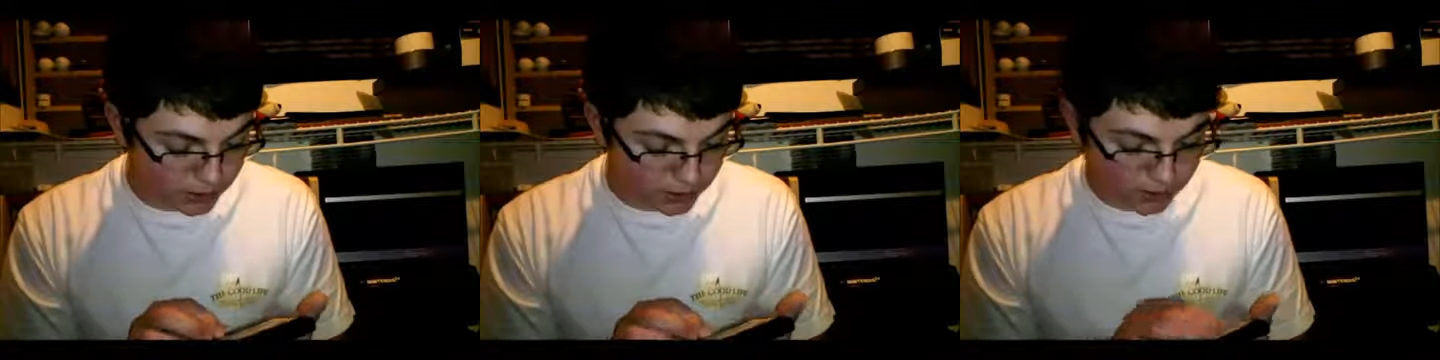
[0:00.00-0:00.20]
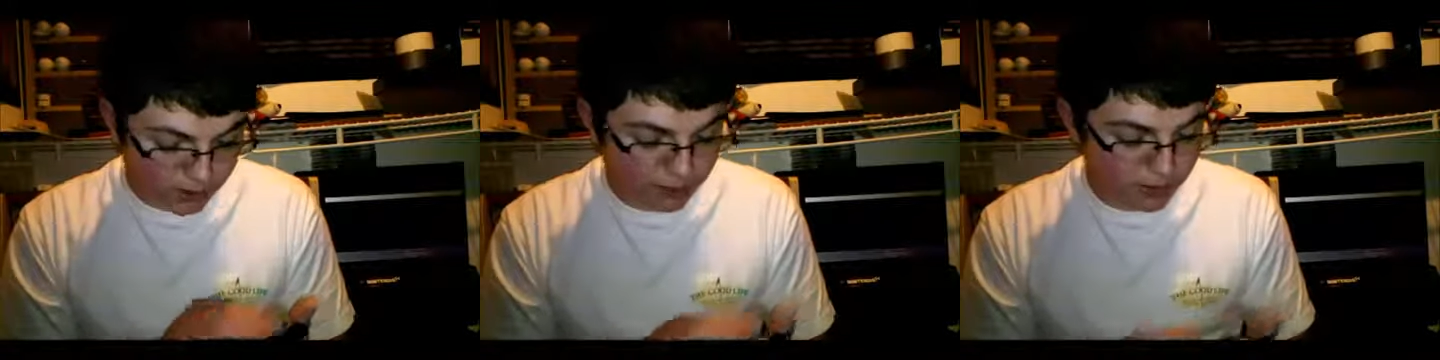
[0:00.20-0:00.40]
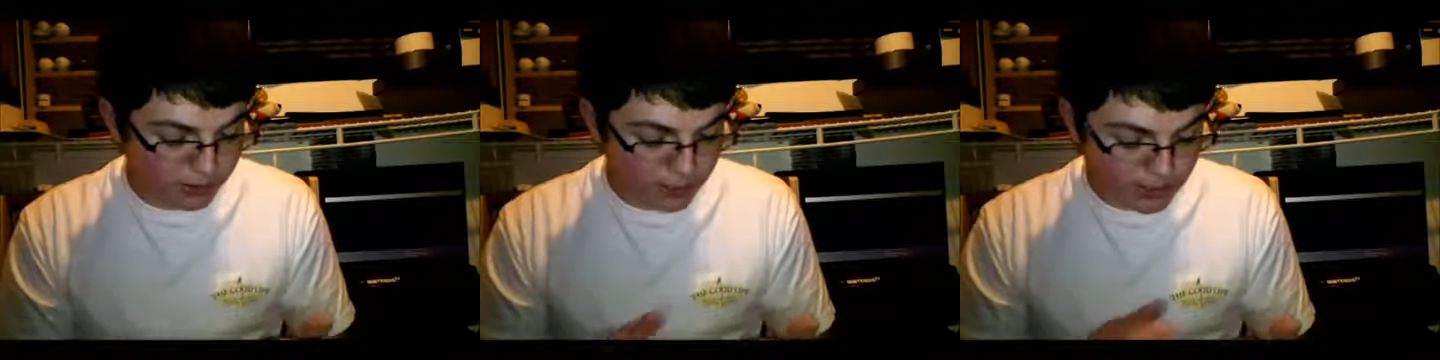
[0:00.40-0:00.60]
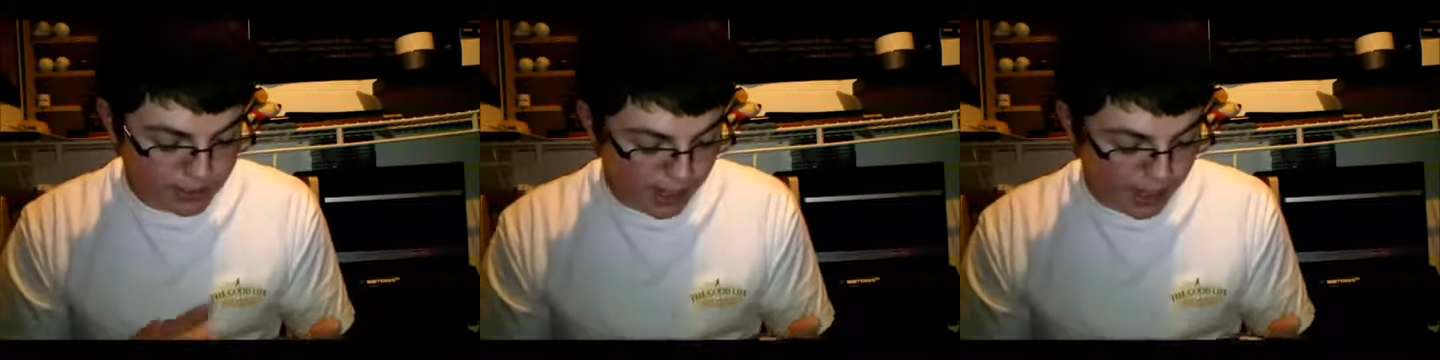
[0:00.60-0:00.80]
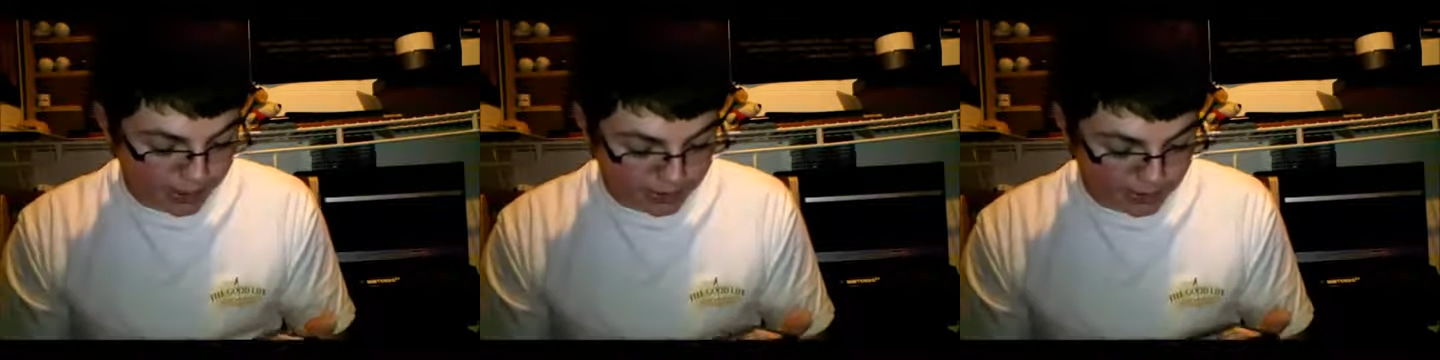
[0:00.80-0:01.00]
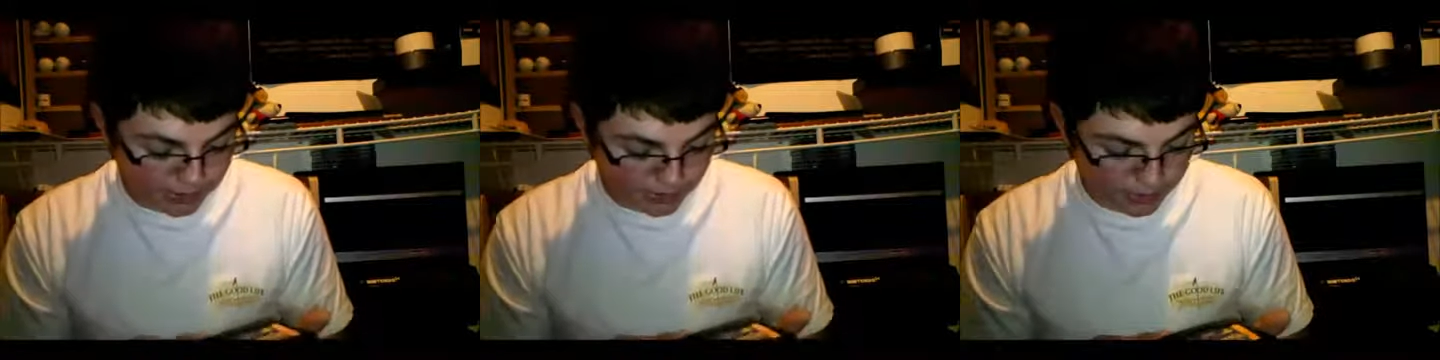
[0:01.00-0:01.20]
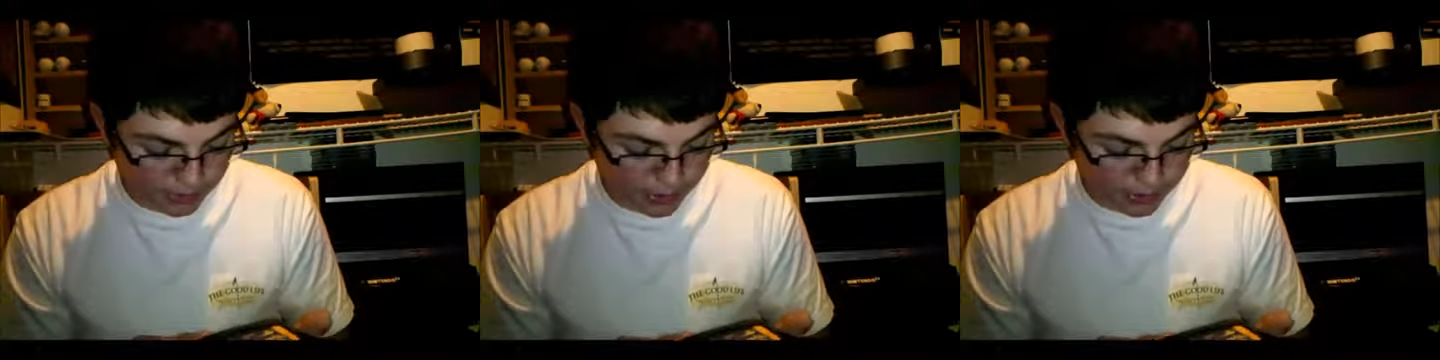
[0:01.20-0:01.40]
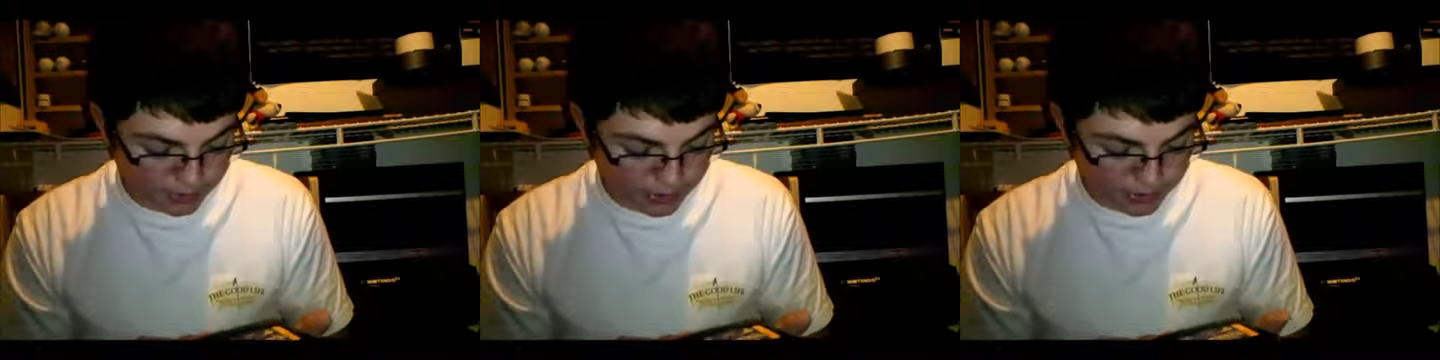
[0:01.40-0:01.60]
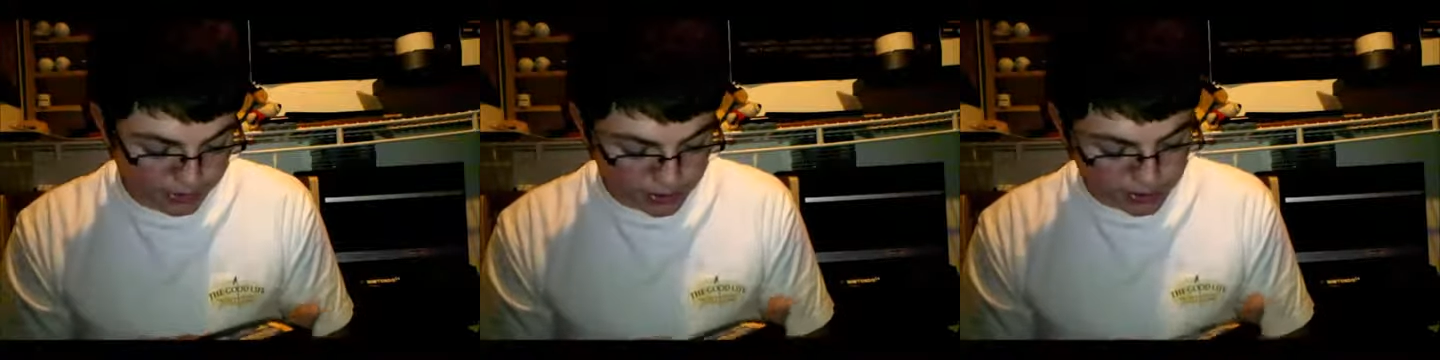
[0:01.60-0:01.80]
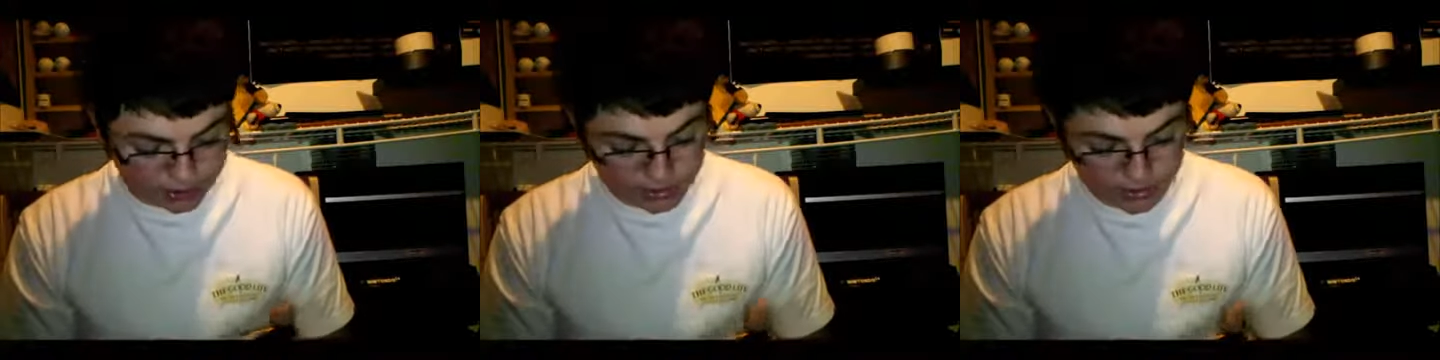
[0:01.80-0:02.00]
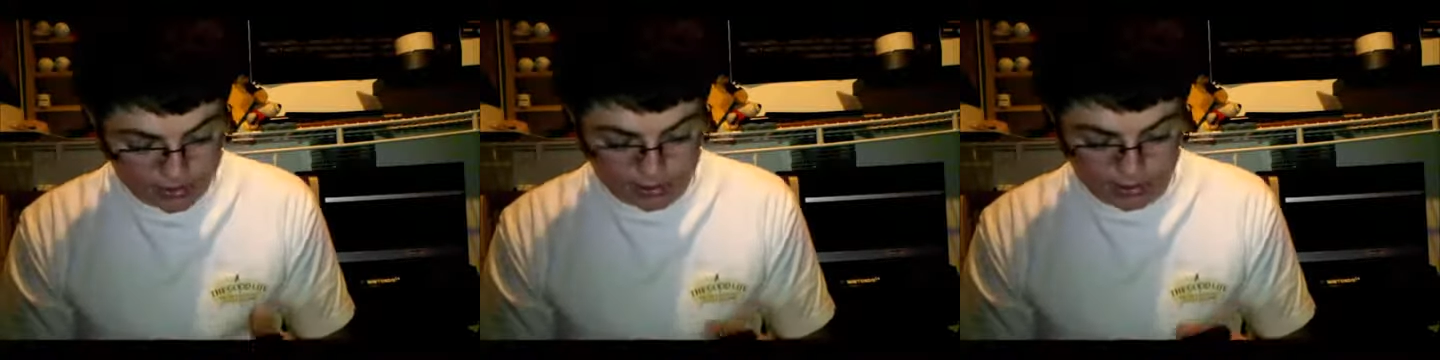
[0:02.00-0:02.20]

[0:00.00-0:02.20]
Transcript: The label's intact and everything, but there was clearly a